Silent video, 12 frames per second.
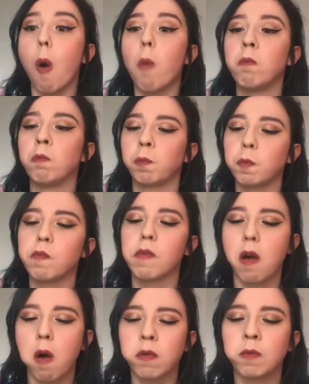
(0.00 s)
Mm.
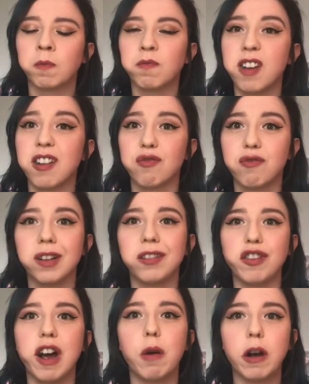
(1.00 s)
It's really
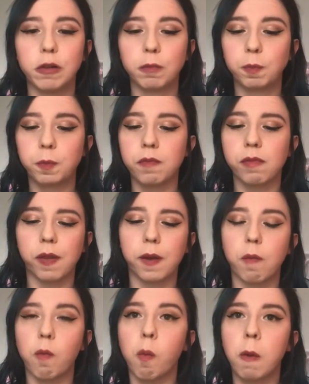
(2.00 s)
sour.
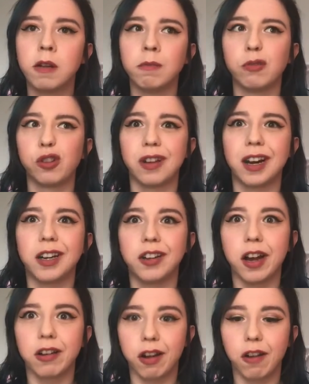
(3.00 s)
It's like
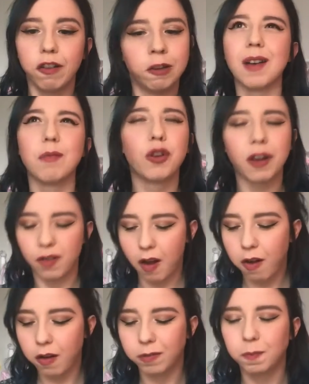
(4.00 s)
addictive. I'm going to give
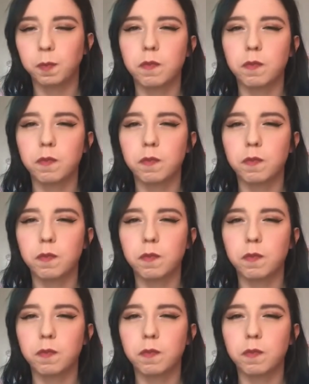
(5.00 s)
that a